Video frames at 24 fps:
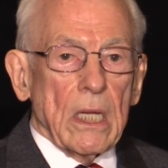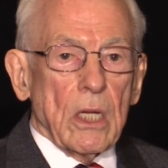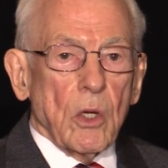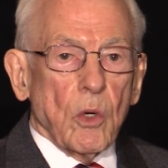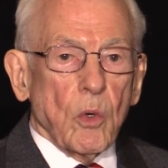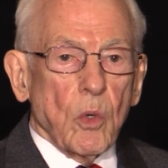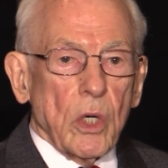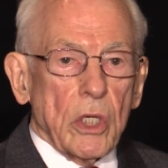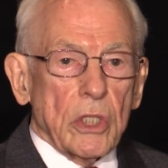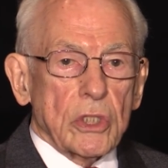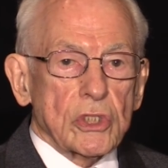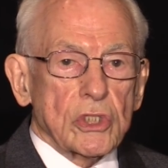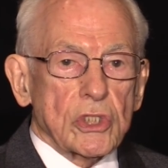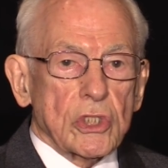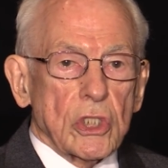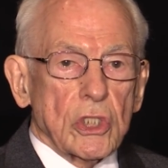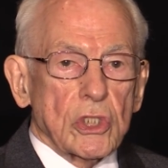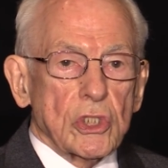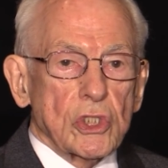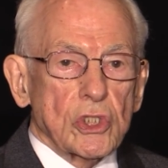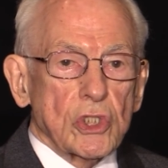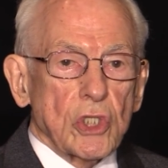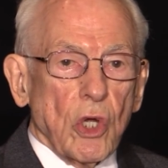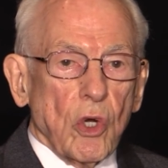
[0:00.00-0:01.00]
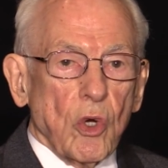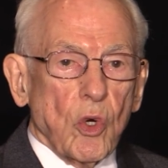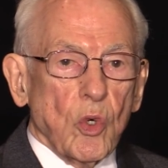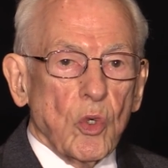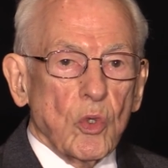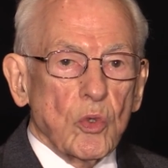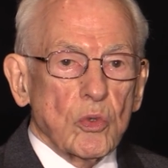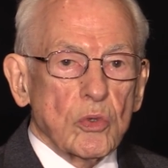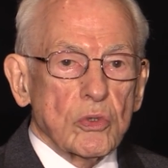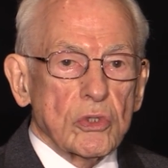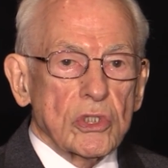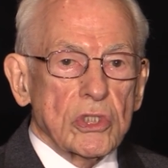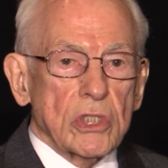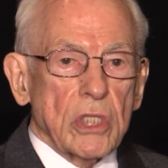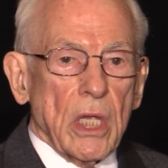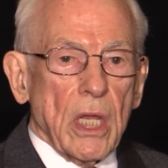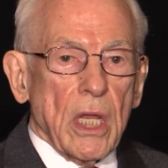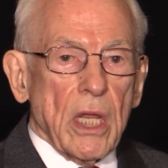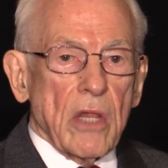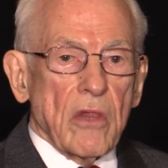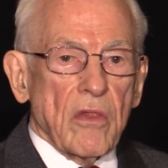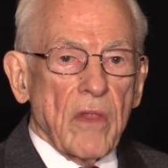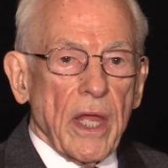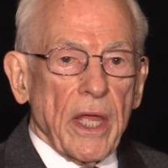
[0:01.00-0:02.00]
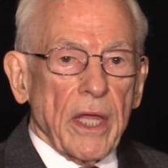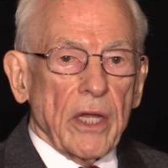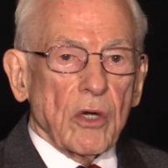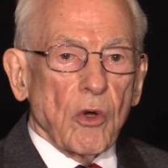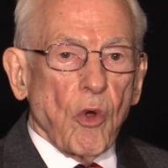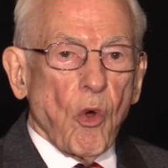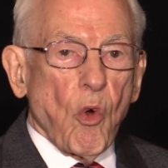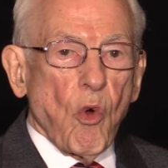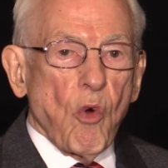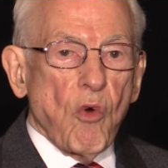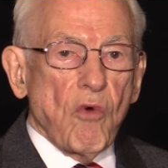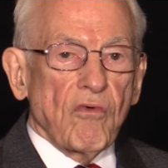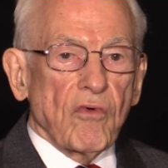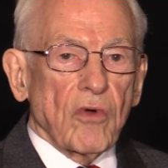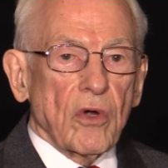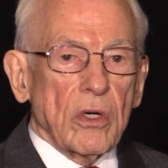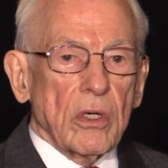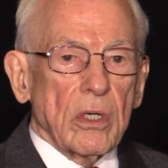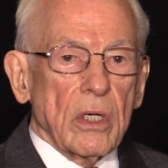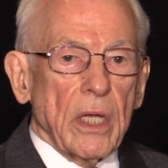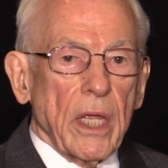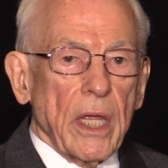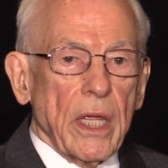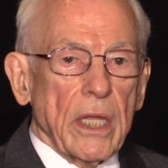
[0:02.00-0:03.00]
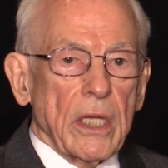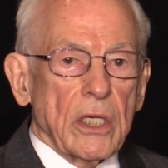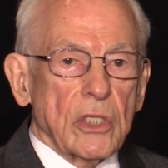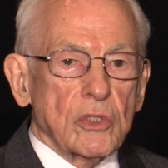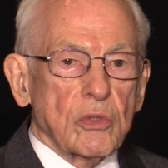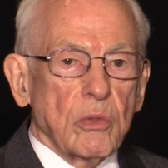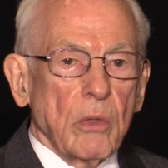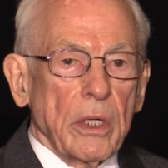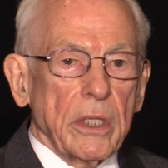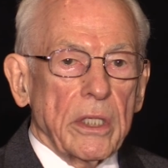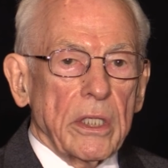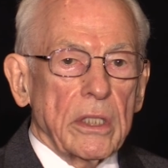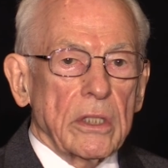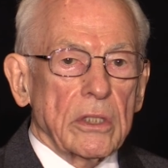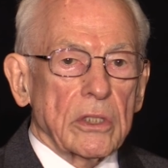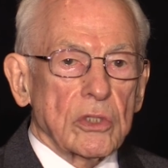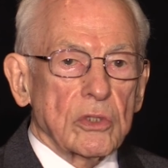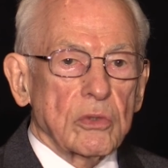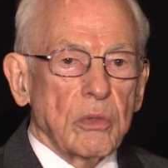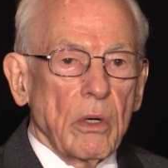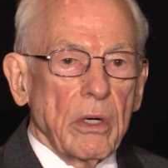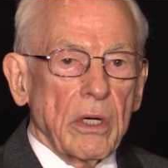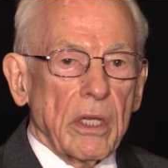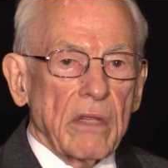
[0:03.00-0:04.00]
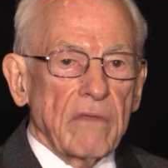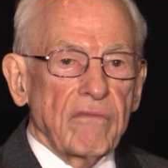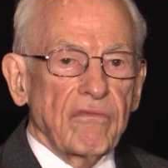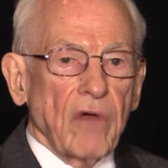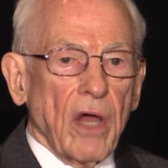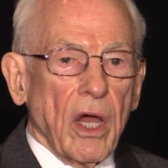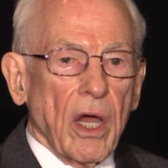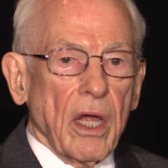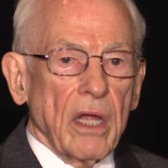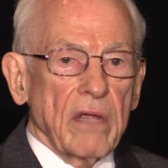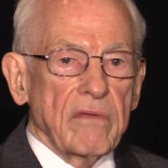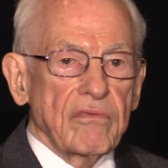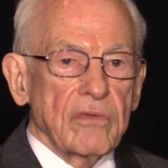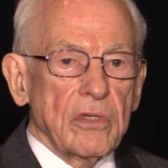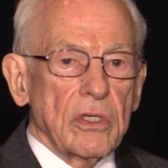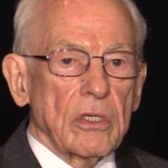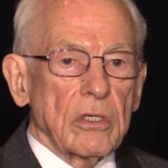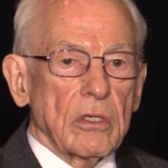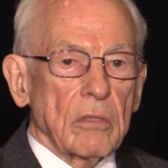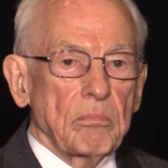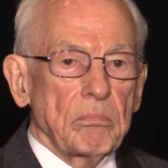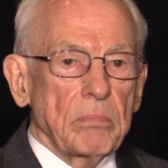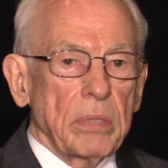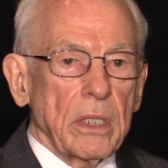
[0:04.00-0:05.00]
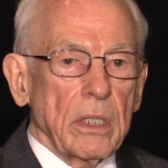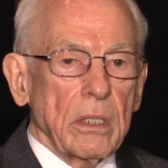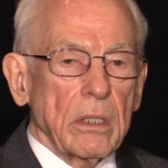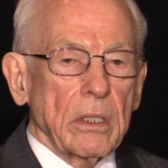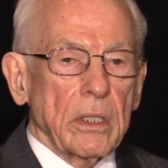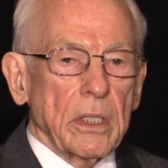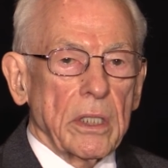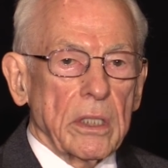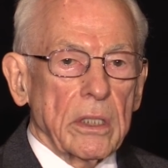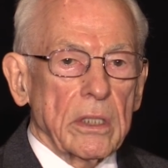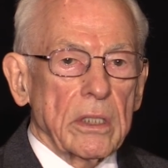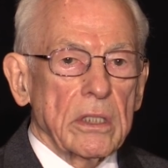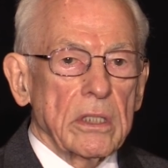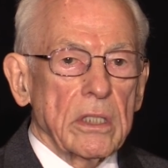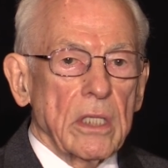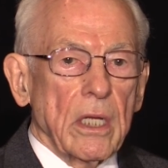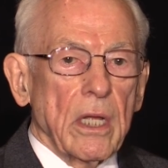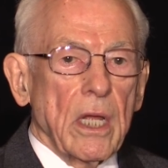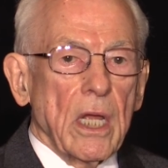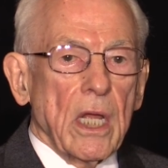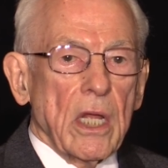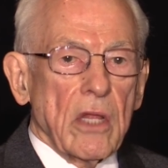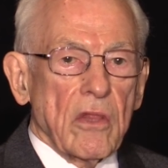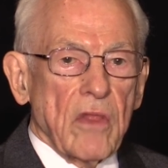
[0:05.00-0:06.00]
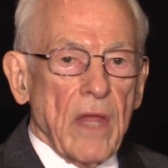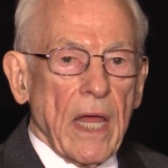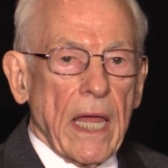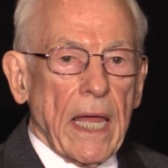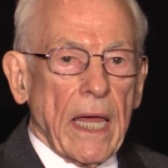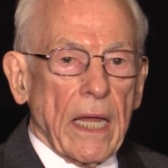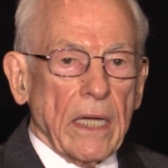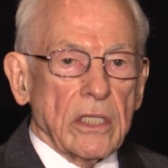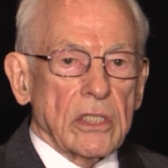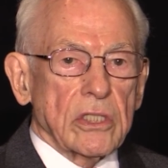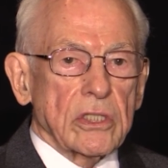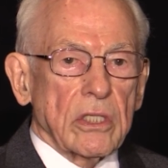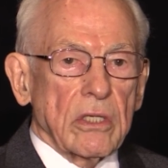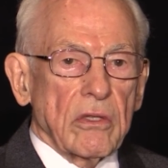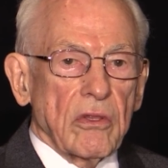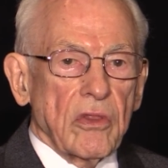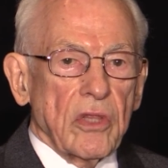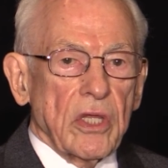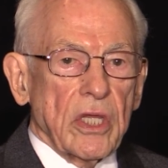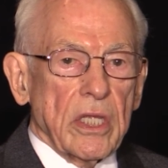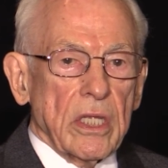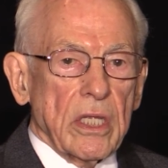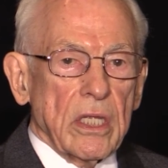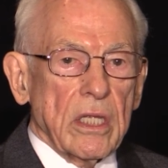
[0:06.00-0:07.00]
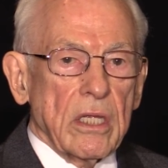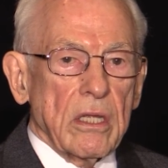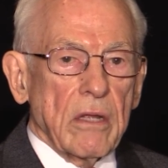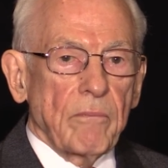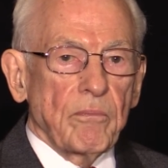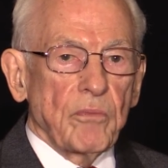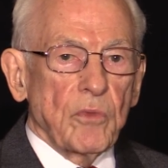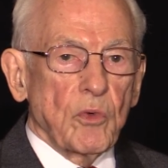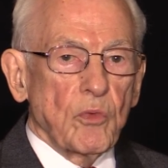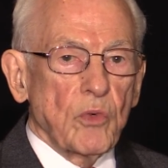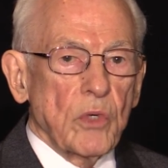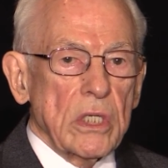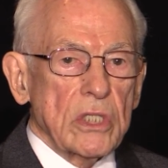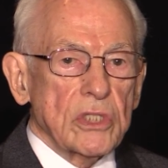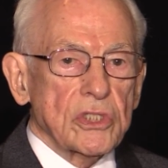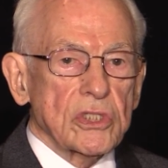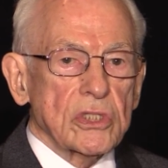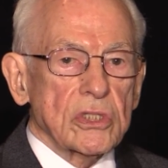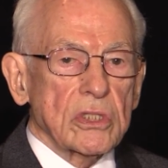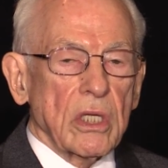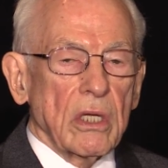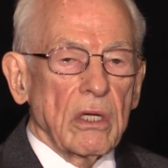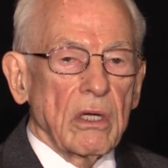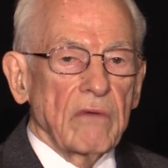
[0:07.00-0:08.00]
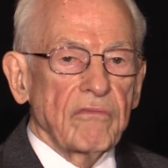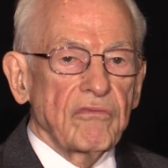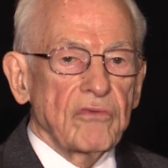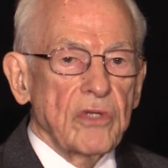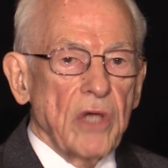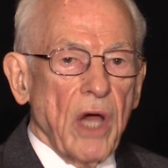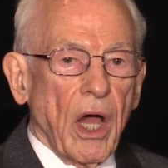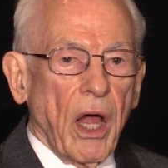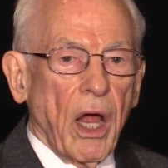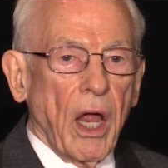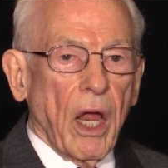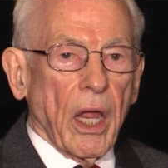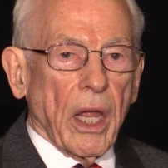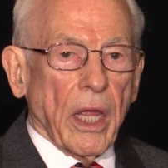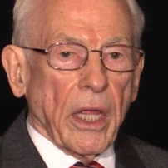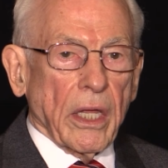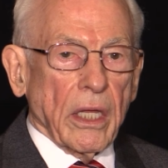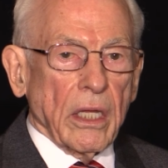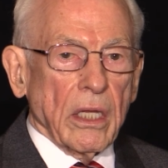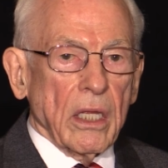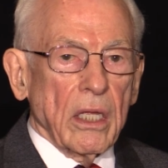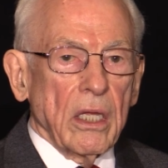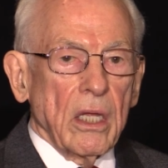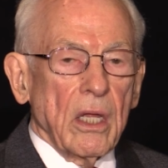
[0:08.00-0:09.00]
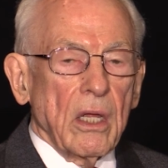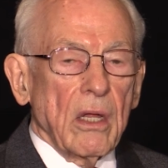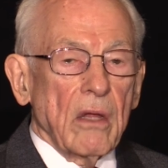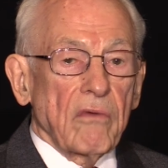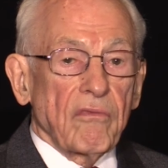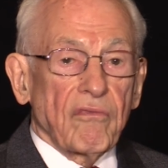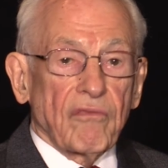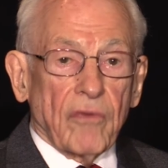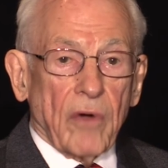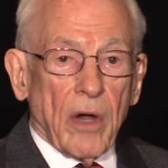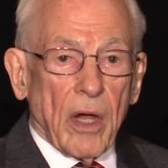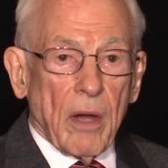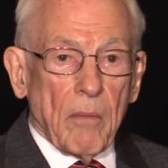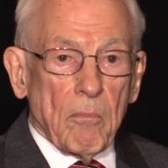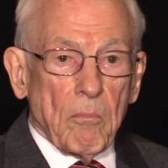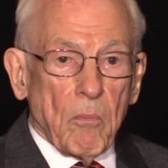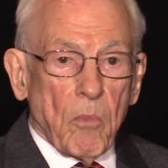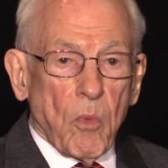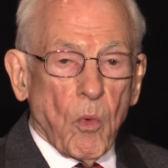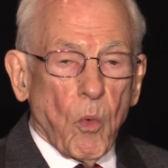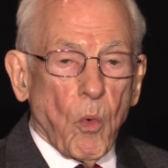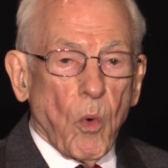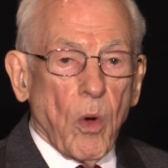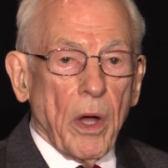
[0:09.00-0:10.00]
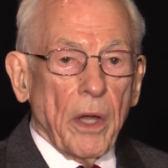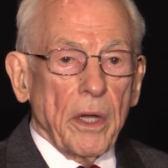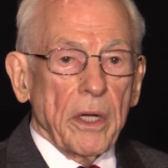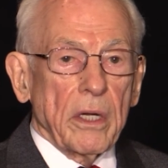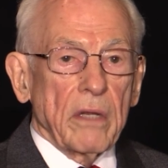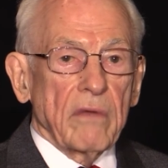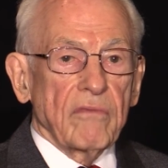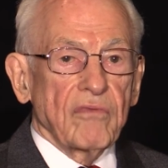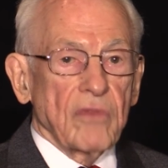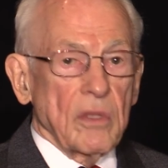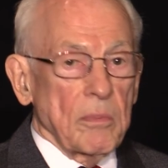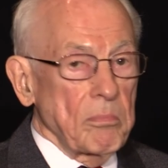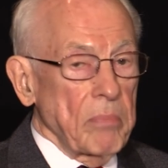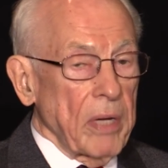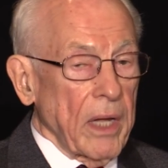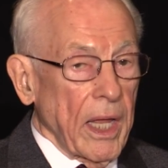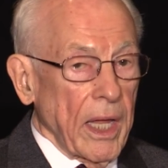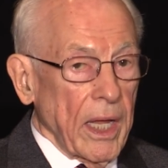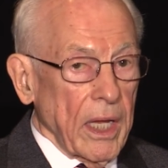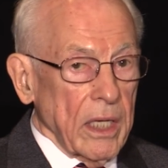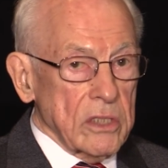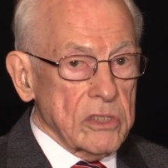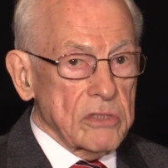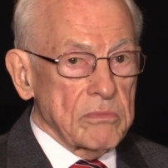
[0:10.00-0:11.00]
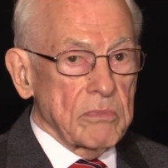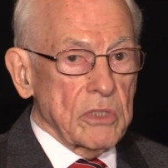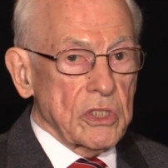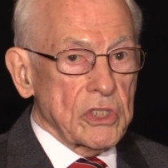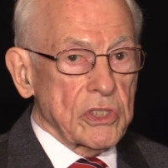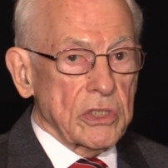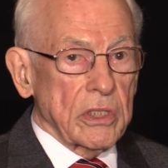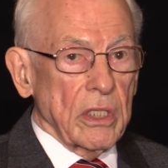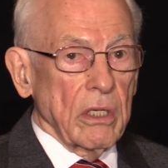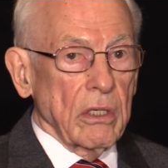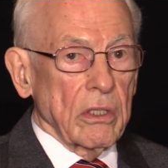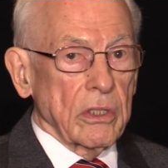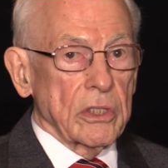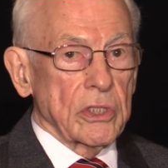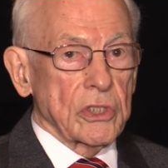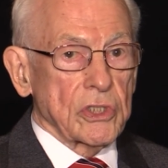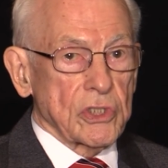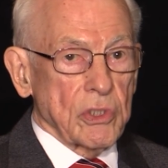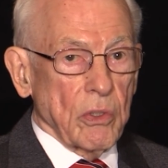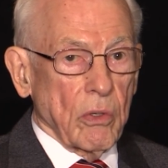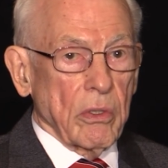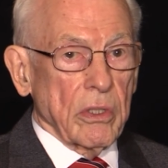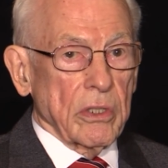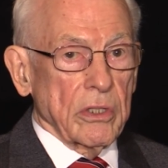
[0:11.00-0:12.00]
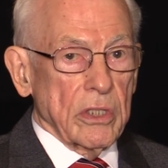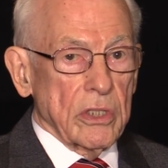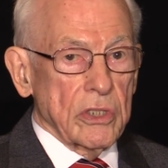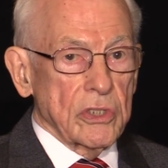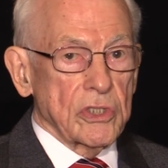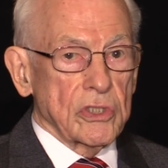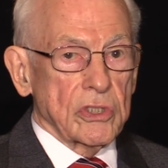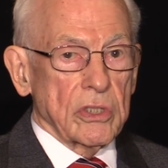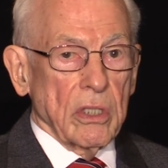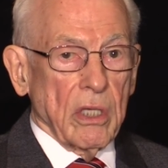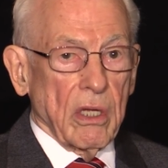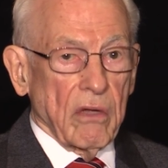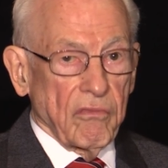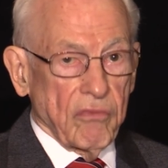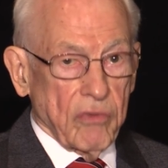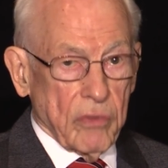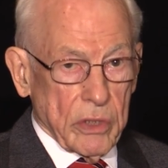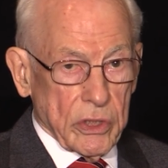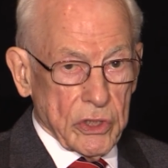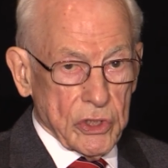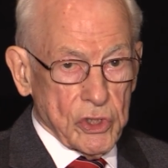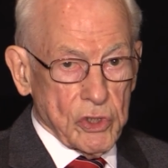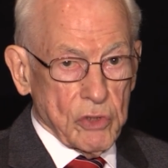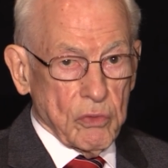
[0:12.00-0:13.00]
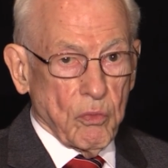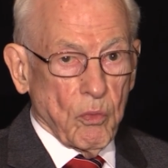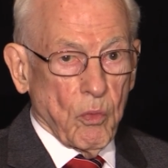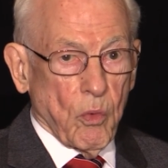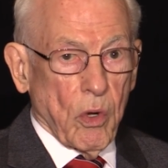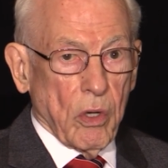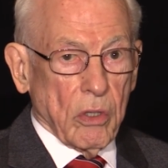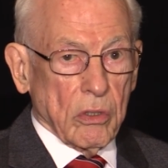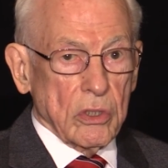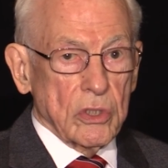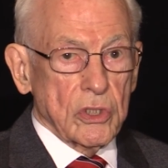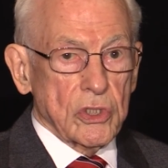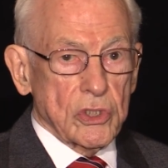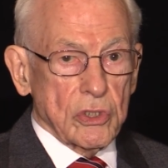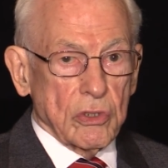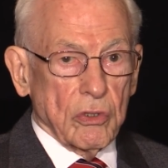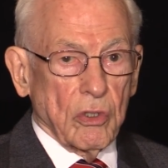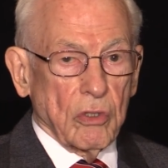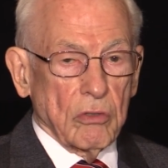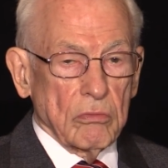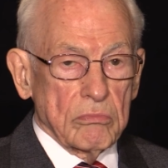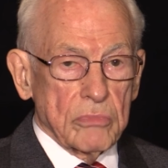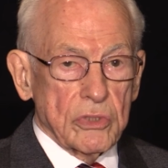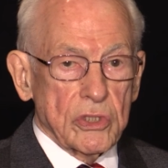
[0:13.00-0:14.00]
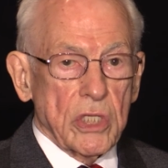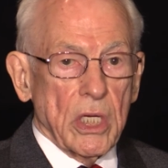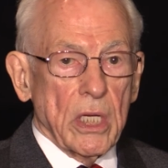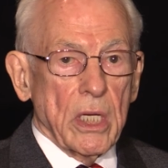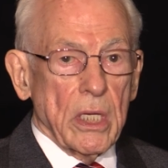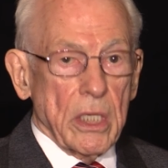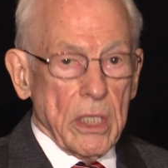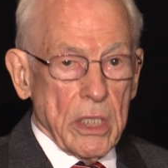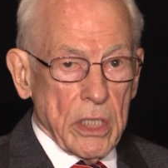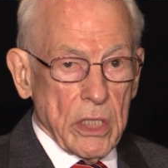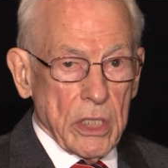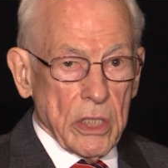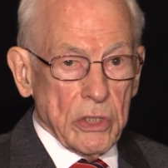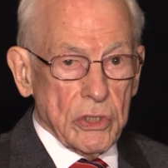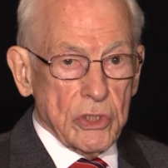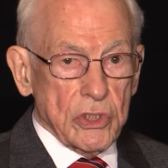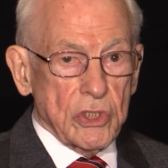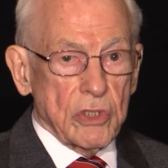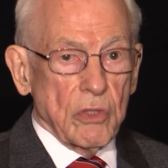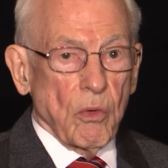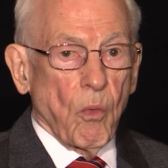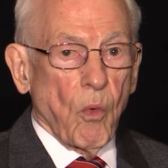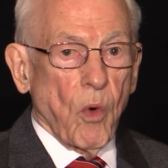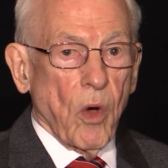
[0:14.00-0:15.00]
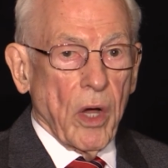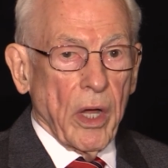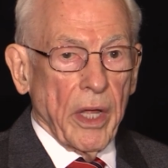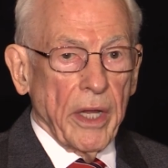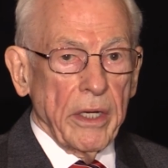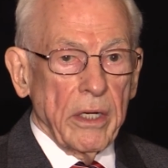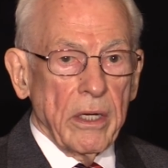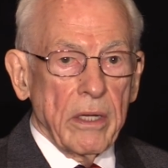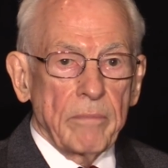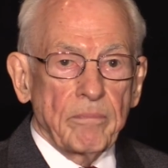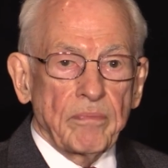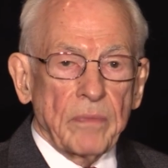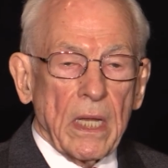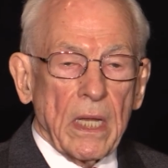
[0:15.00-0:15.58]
which shows that over a 20 to 25 year period, that the risk of dying from one of the plasma cell disorders, of which Waldenstrom's is one,